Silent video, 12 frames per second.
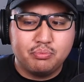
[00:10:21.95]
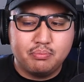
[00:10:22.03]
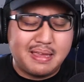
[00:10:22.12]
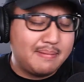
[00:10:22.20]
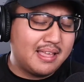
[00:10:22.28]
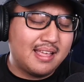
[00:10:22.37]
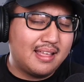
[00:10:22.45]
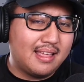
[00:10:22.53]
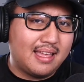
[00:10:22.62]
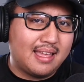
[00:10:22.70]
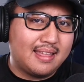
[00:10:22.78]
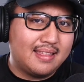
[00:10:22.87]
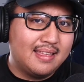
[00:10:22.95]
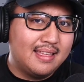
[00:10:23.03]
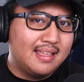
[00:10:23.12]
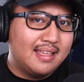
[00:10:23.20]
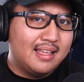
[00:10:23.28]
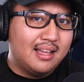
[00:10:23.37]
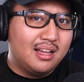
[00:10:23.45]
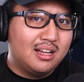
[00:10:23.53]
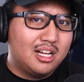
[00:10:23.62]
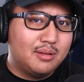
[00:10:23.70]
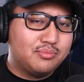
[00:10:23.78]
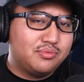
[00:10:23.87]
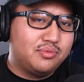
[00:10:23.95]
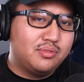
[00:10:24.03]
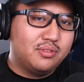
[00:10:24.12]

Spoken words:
Maybe at 10